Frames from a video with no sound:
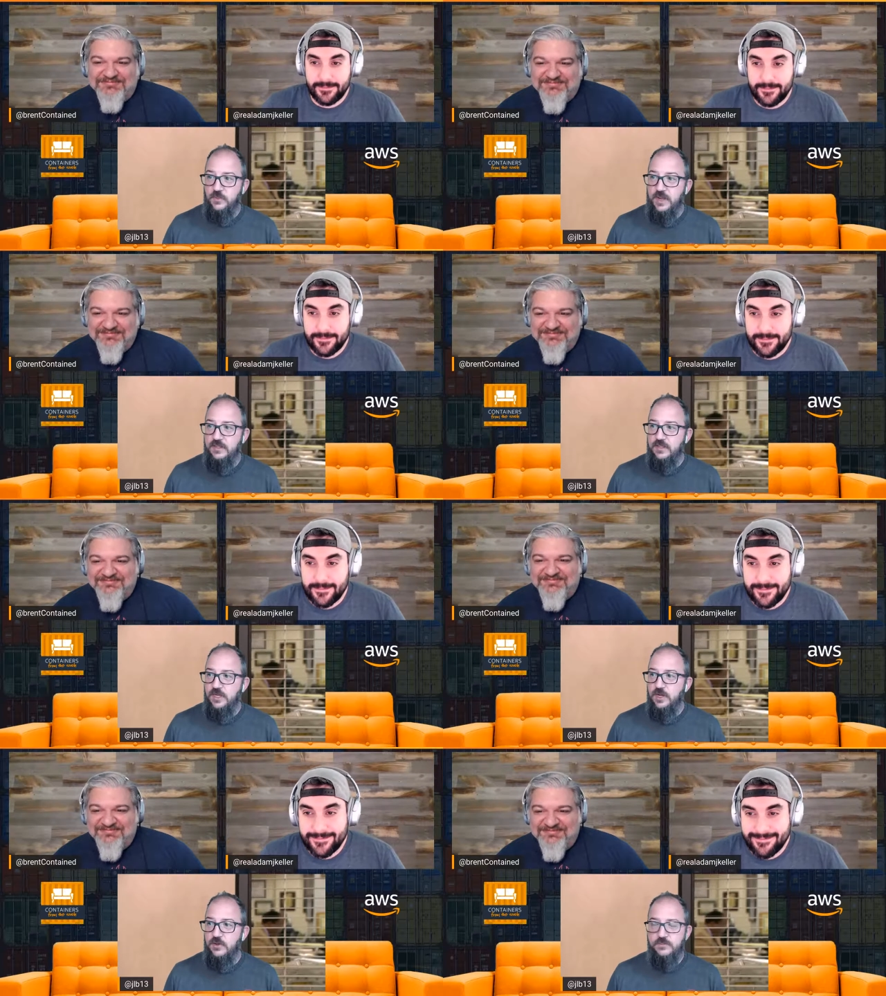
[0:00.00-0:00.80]
Speaker 1: while
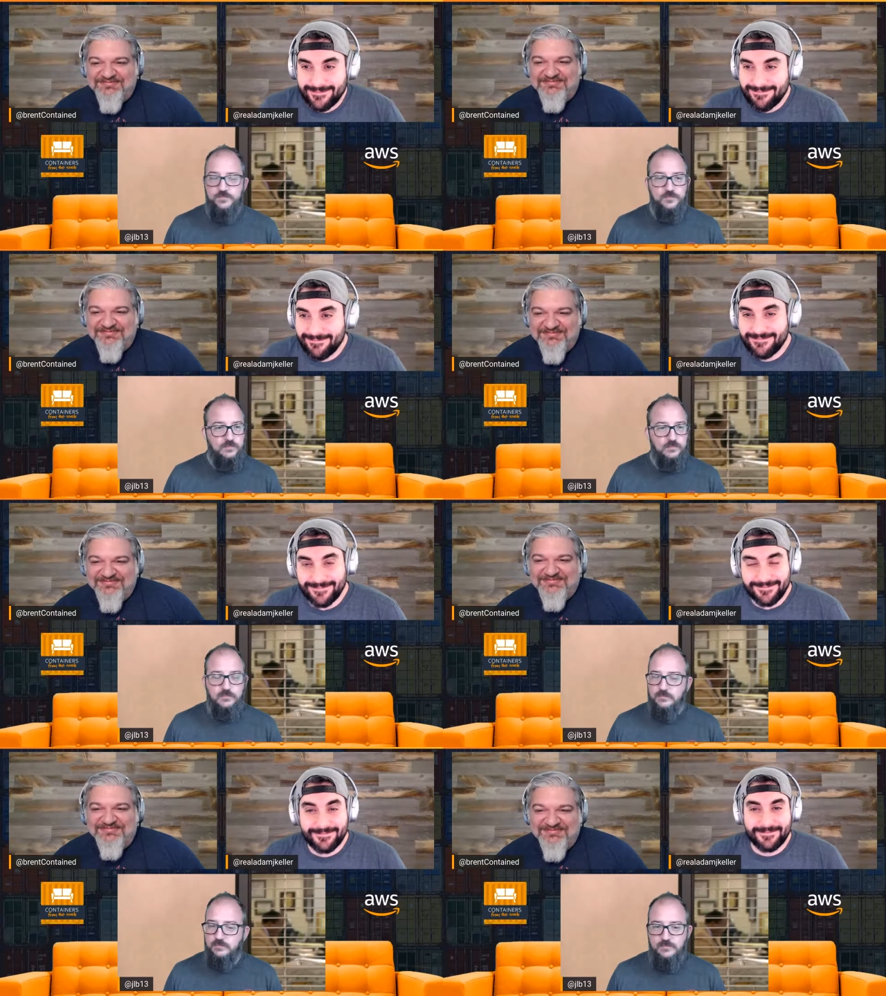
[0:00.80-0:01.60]
ago
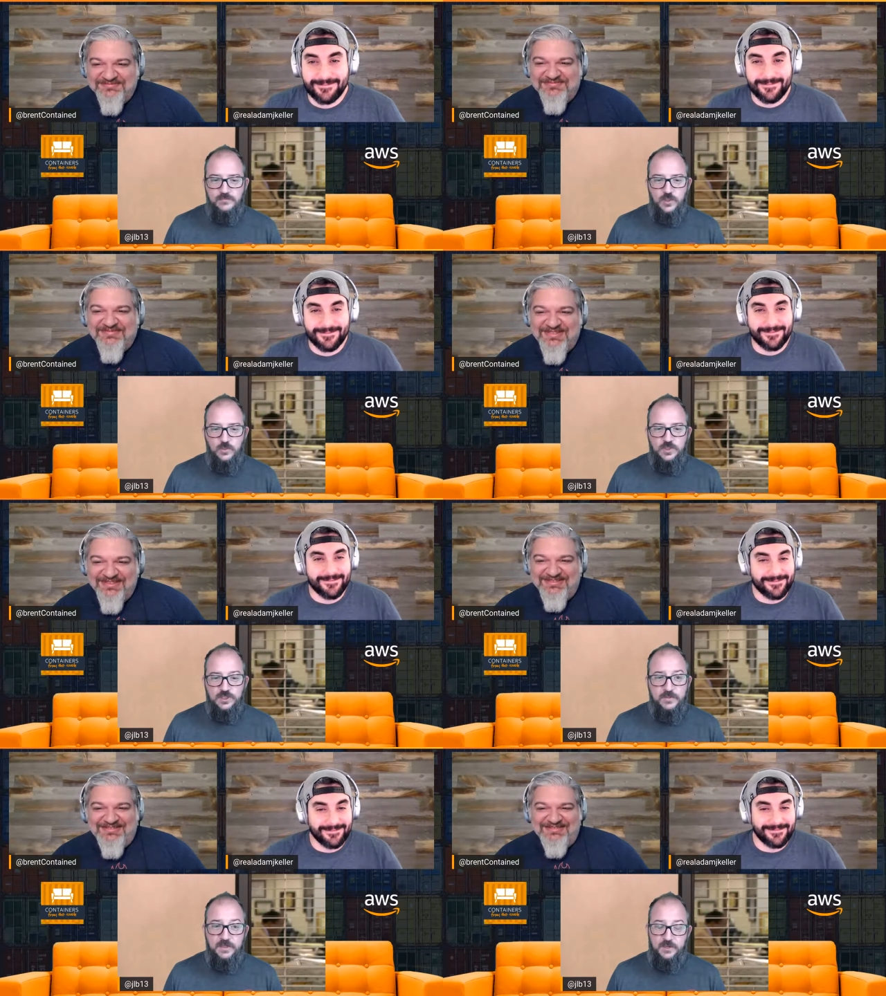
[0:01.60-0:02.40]
we
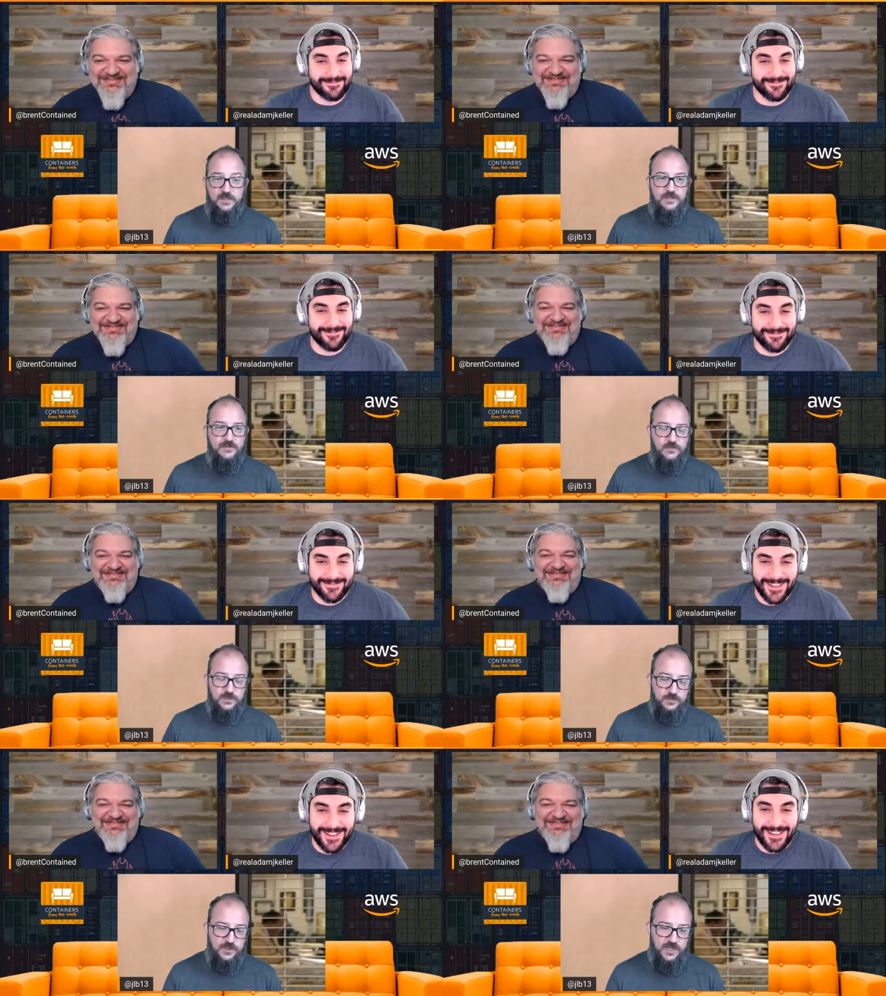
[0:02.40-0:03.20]
should be good we
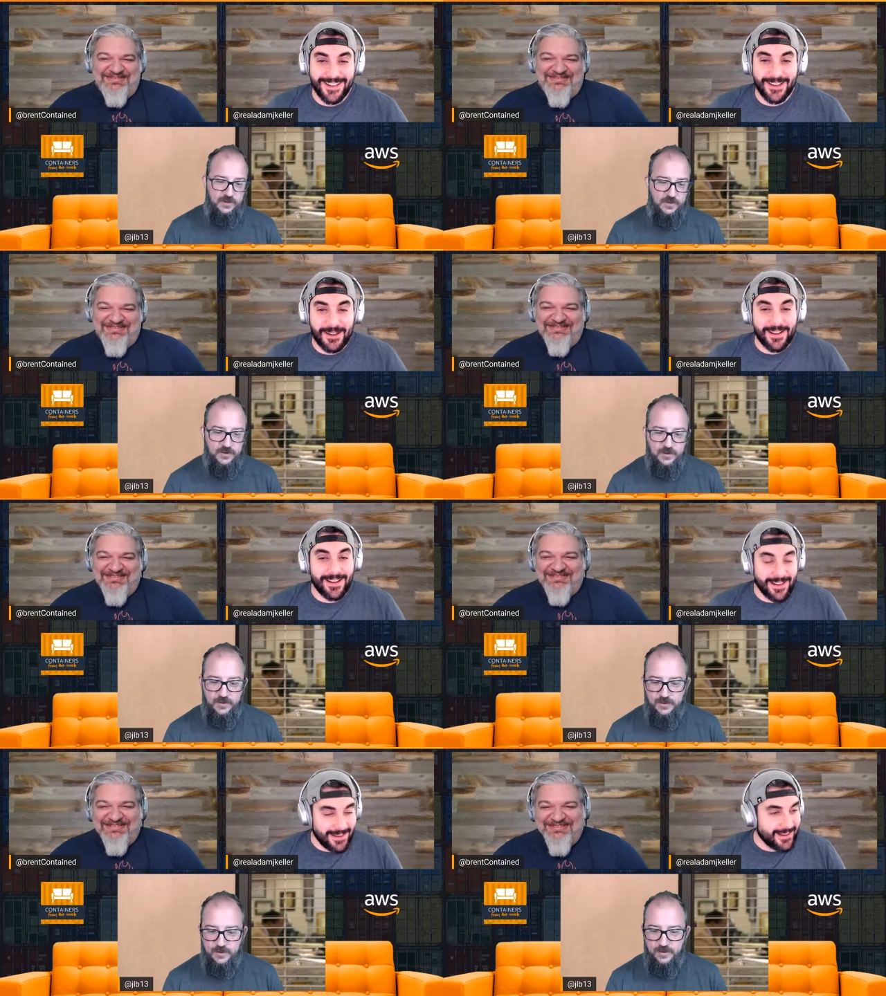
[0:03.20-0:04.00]
should be good
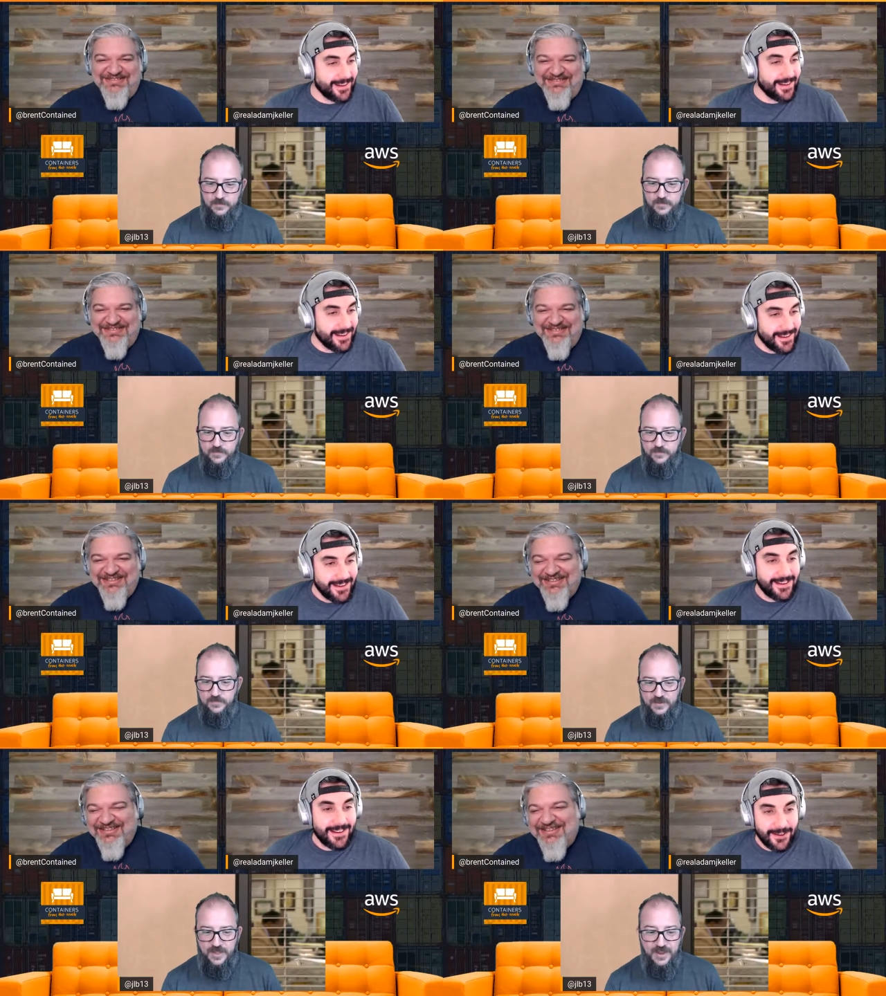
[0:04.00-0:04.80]
um,
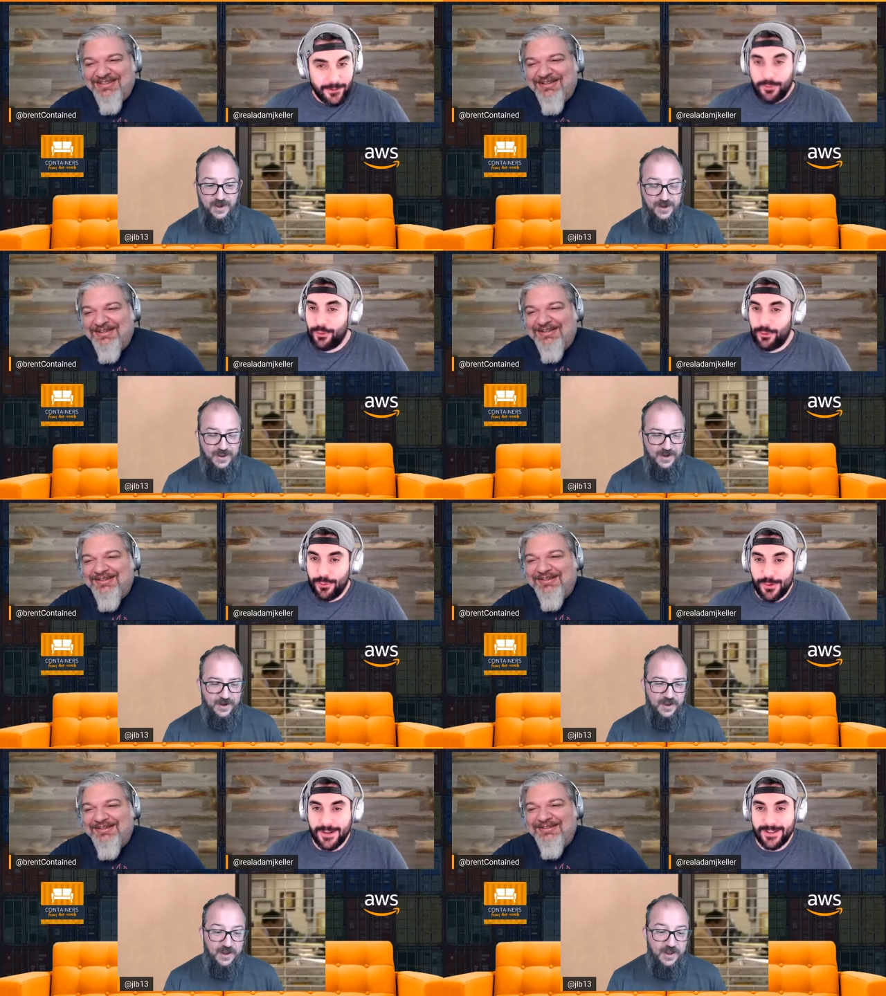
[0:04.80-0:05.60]
and and
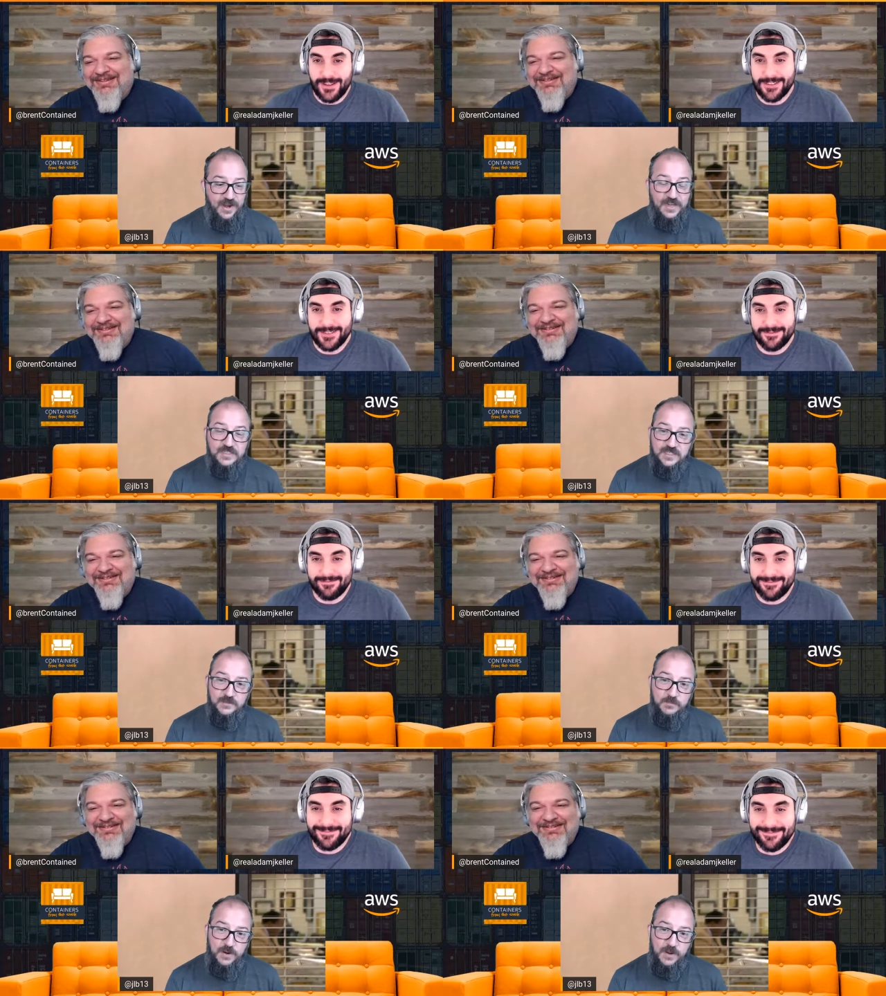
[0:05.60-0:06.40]
uh, and I
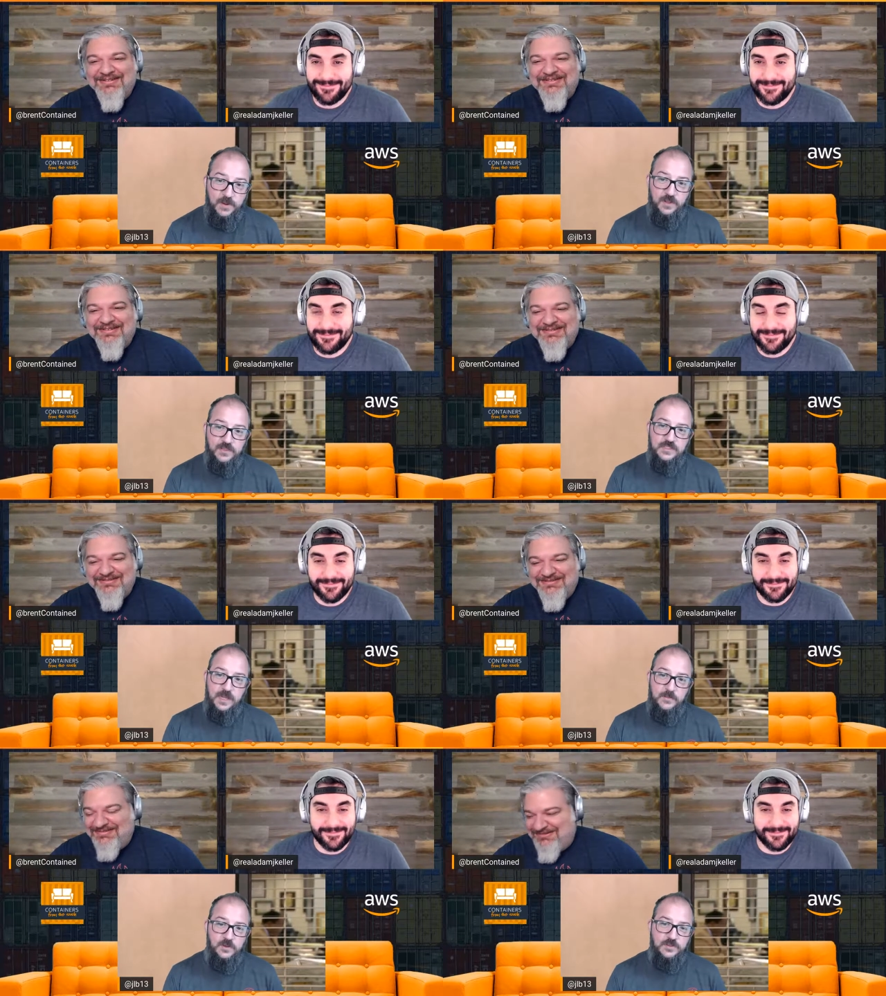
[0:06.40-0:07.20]
did prep all the
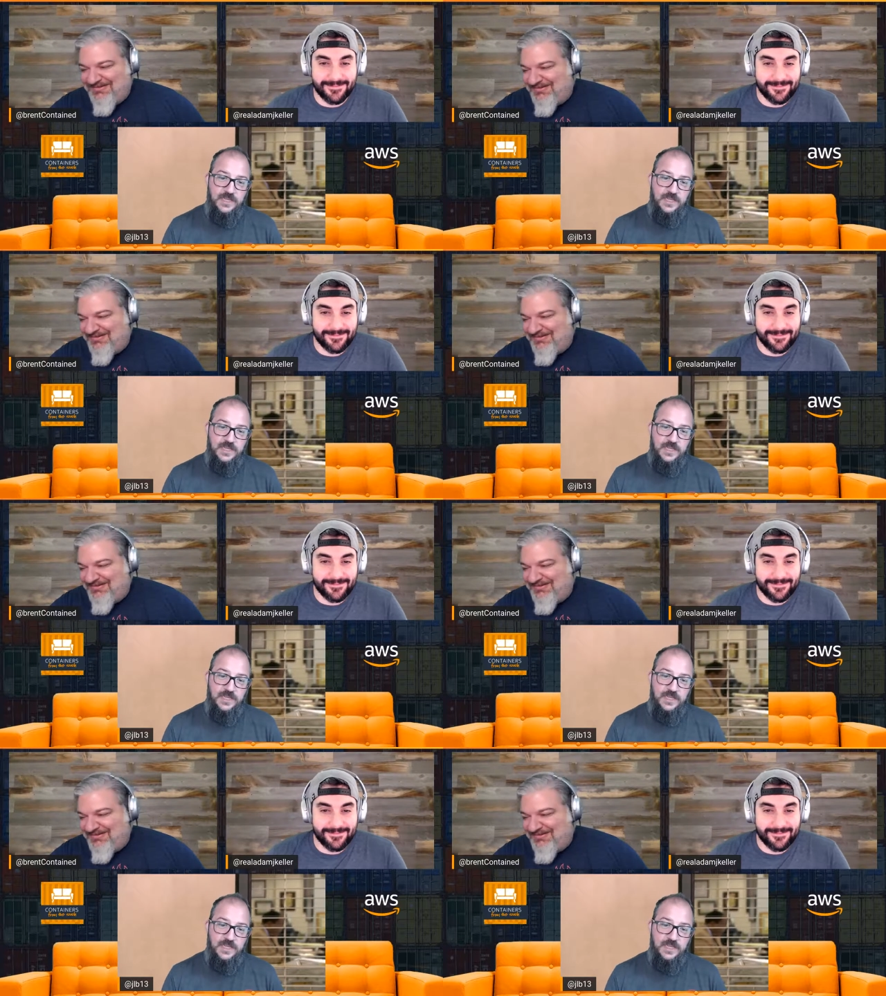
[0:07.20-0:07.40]
demos